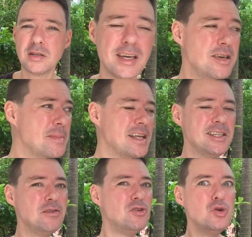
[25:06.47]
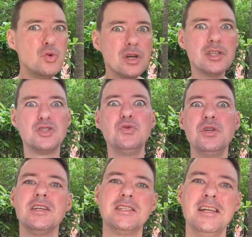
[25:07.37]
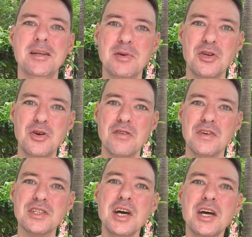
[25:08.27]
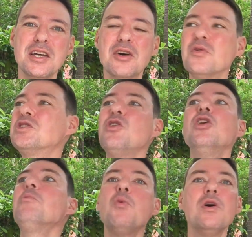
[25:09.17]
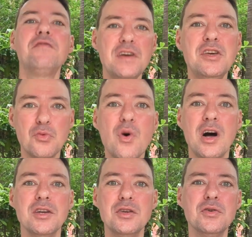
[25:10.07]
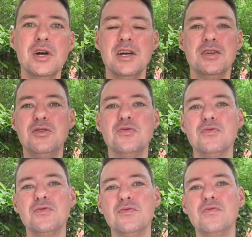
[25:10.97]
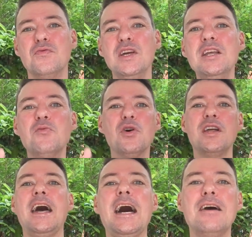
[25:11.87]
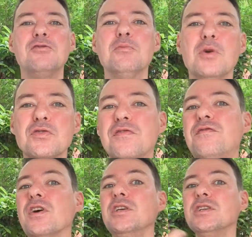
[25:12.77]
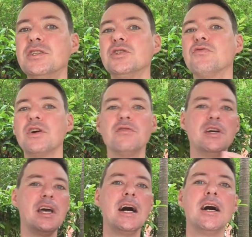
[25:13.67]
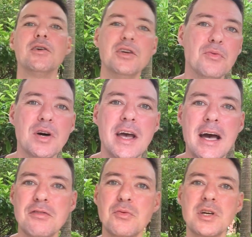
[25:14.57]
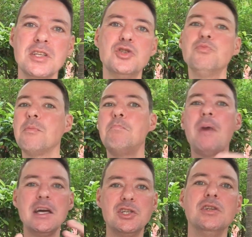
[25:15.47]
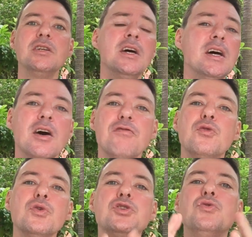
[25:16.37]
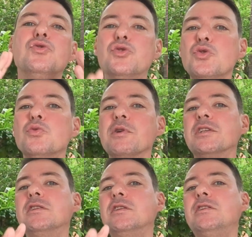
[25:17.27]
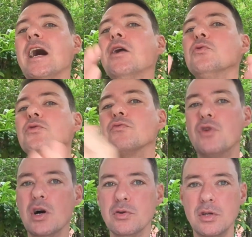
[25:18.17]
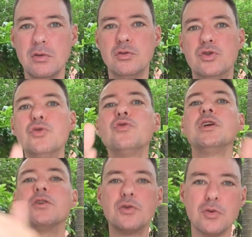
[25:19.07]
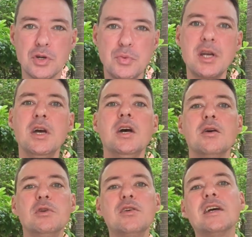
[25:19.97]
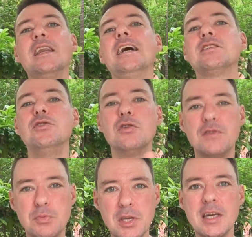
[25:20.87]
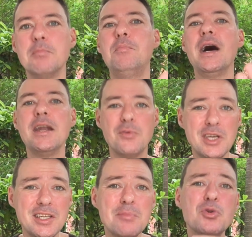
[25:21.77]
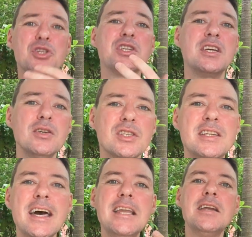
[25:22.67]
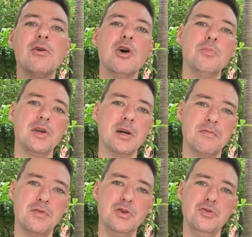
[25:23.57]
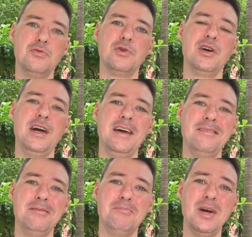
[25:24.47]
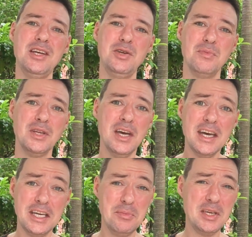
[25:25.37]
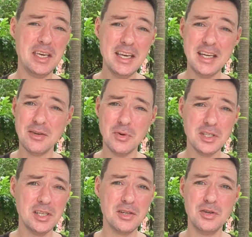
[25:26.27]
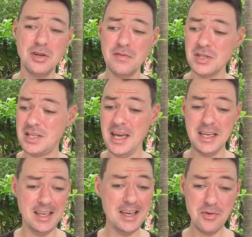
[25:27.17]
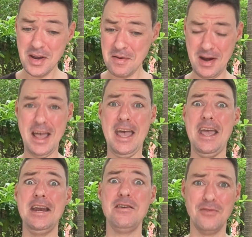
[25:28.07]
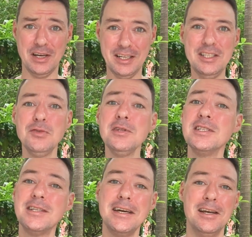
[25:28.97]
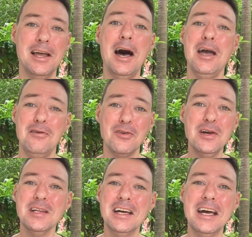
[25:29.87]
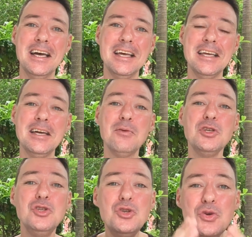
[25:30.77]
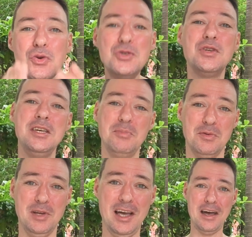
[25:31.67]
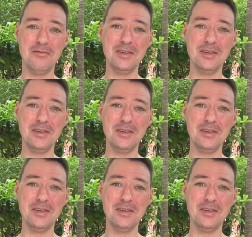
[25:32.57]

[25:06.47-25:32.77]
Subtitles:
Can you imagine if you were the student that's a little bit nervous? You know, what's the number one thing you want? Do you really want to have the most funniest instructor right now? Do you want to have the one that's super passionate? Of course you do, but down the road, you know, during the course, when you get less nervous, when you get better, when you did more skills, then they're opening up for humor and passion. But in the beginning, the ones that are nervous, they don't care about anything. They just want to stay alive, and they want you to keep them alive.